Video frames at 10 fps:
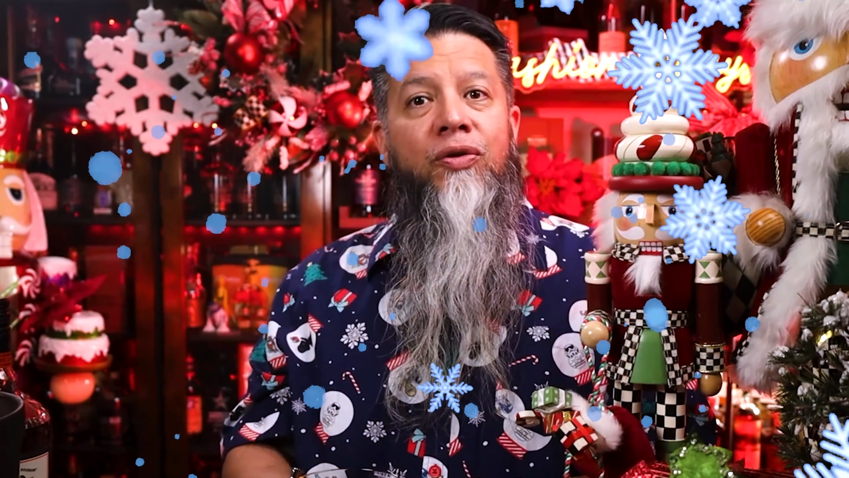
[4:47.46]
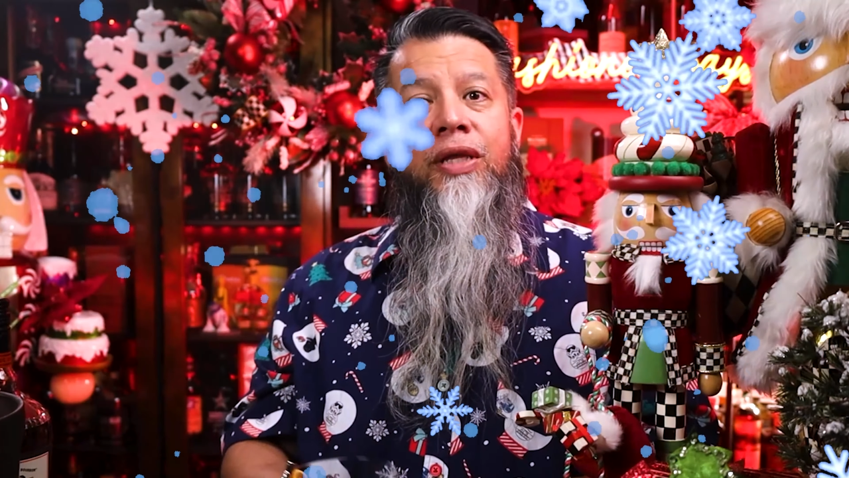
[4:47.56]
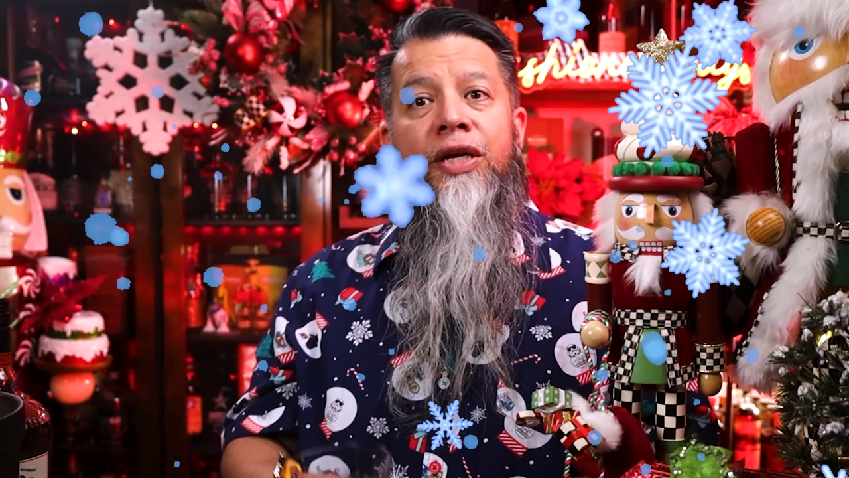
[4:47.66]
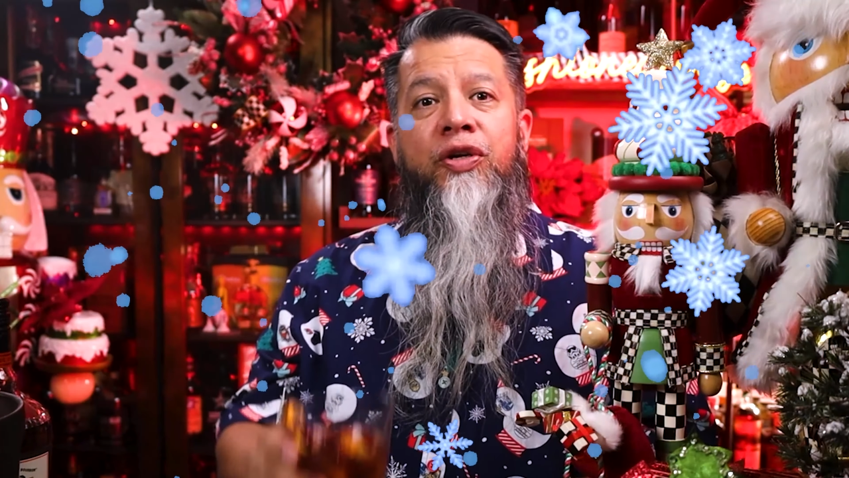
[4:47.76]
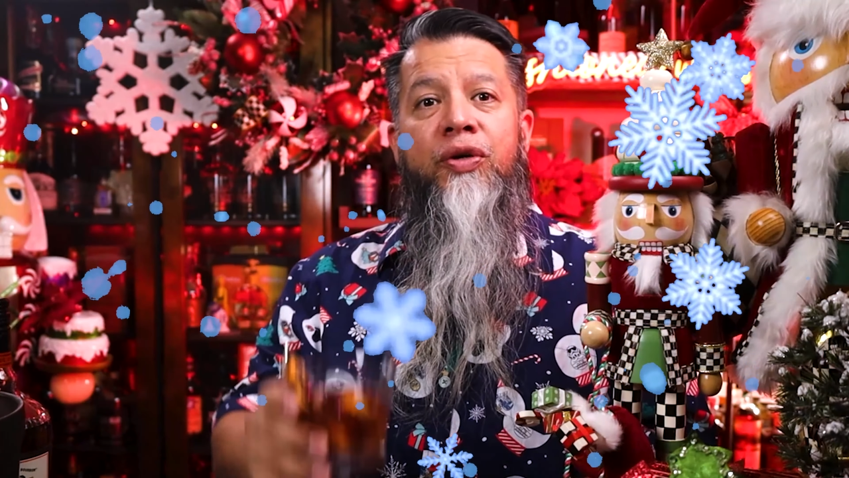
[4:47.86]

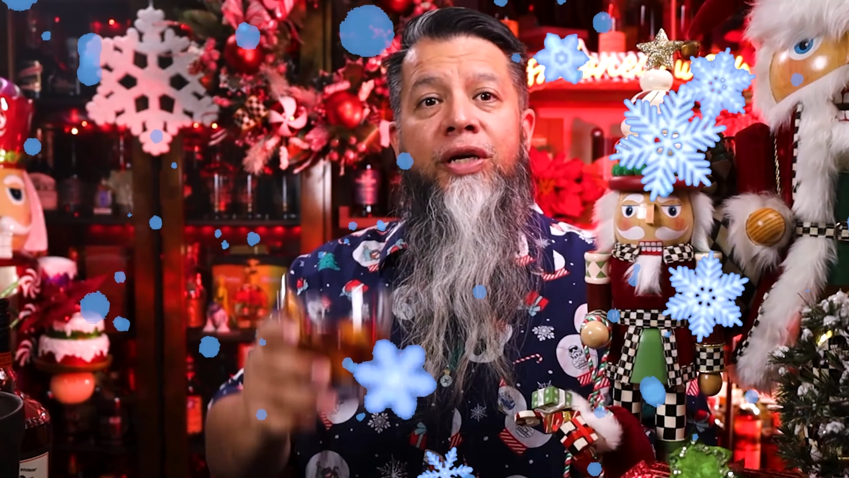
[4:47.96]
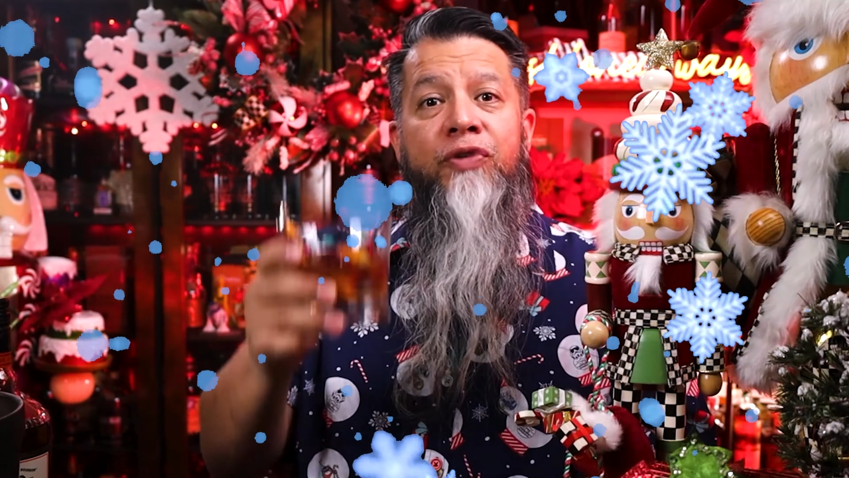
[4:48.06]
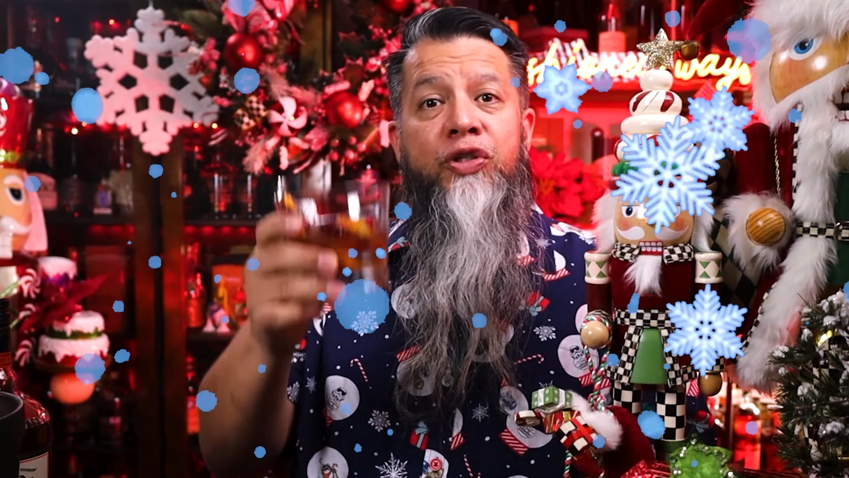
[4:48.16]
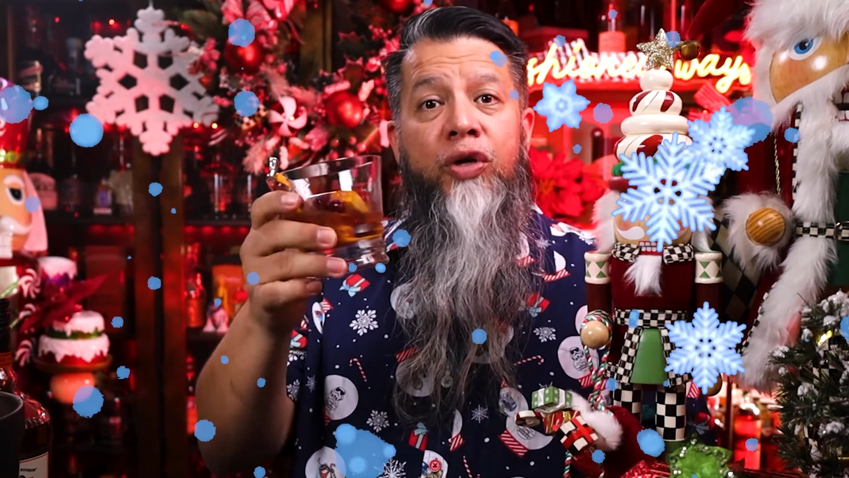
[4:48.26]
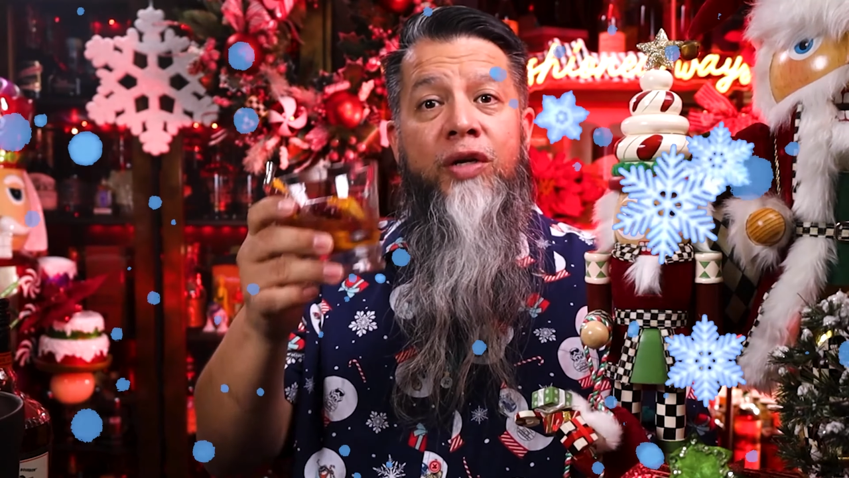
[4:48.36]
thank you again
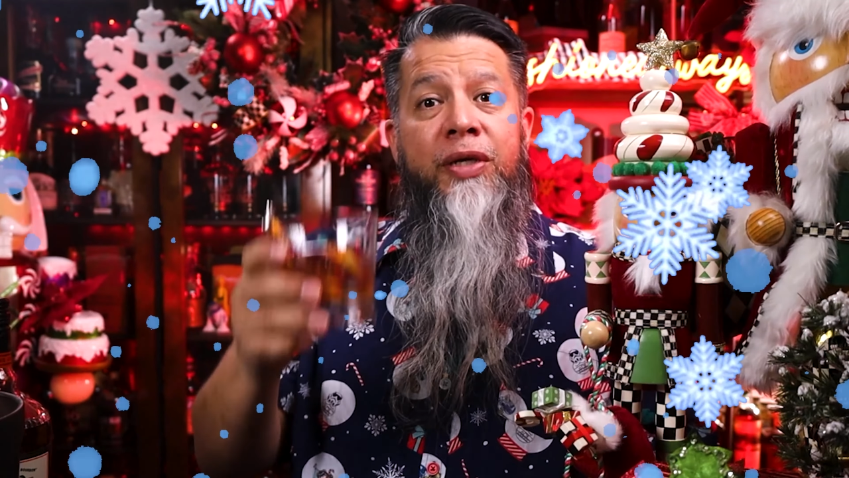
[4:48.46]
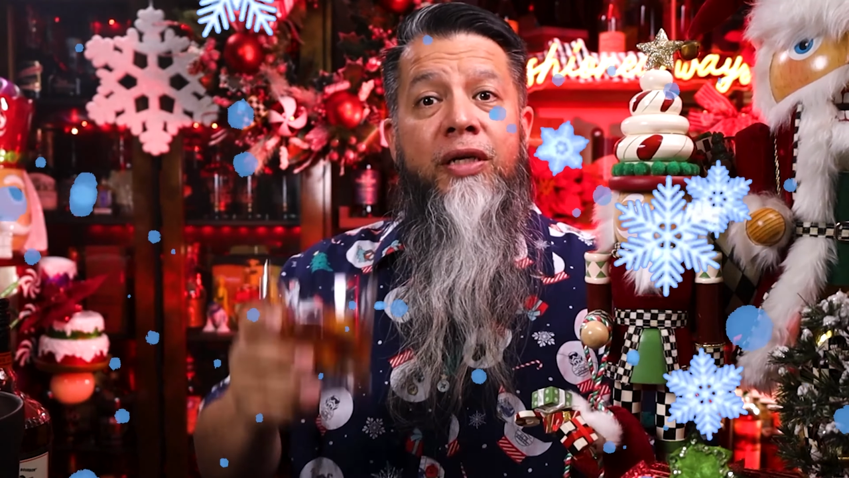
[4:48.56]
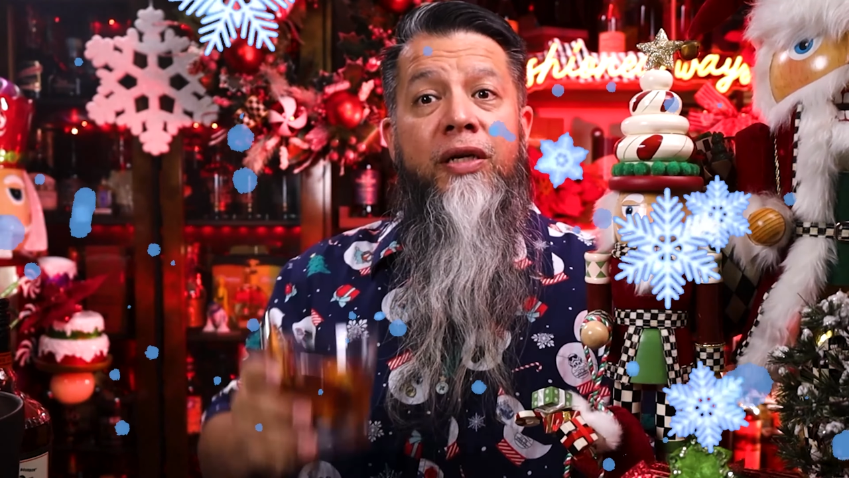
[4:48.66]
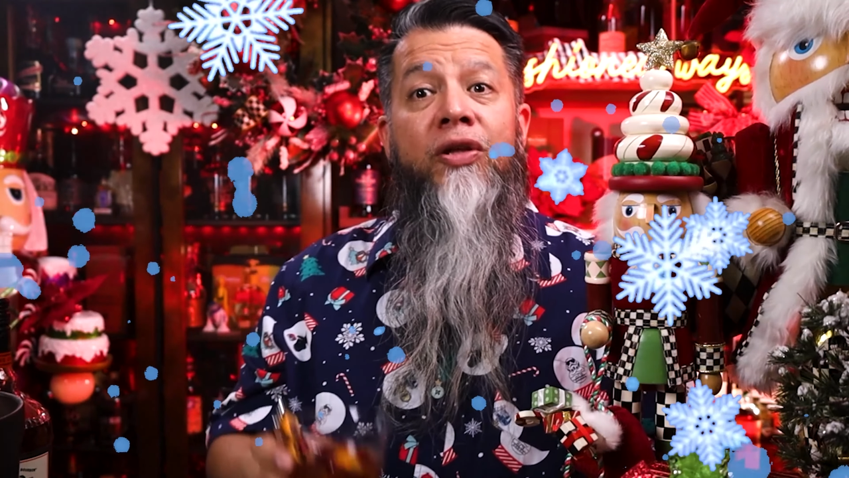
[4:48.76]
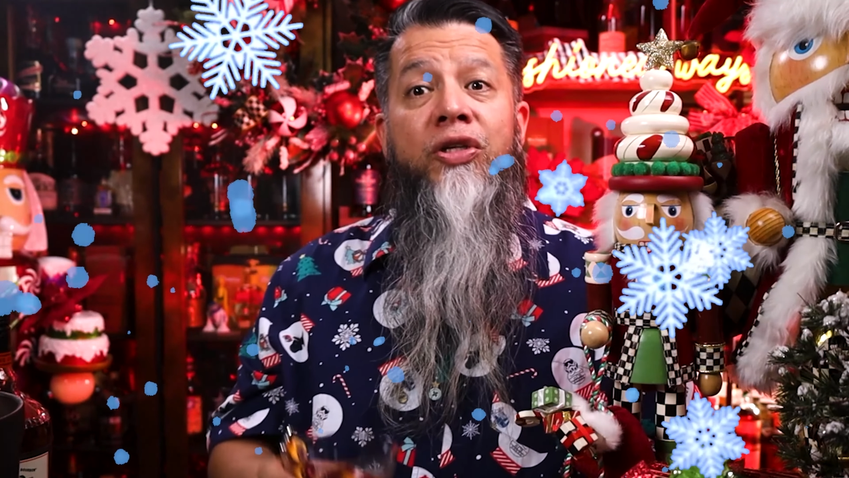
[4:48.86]
for joining me on another